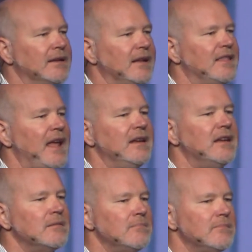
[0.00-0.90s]
they
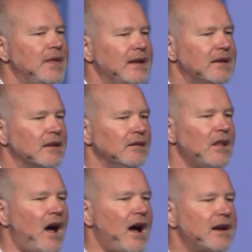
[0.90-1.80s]
can
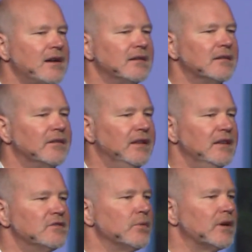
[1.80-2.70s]
lock
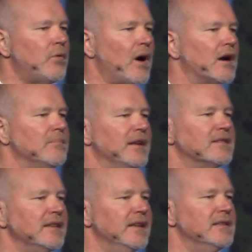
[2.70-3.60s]
these
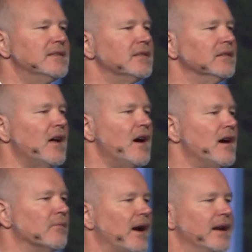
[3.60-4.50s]
requirements into
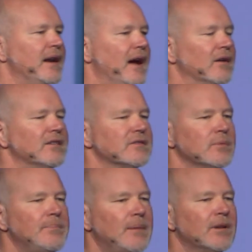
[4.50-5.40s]
law right now because the
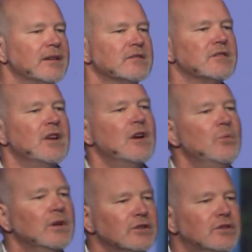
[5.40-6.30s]
Republicans
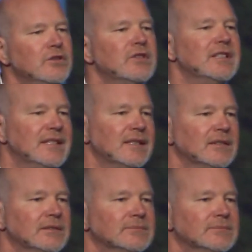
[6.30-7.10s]
will do the deal.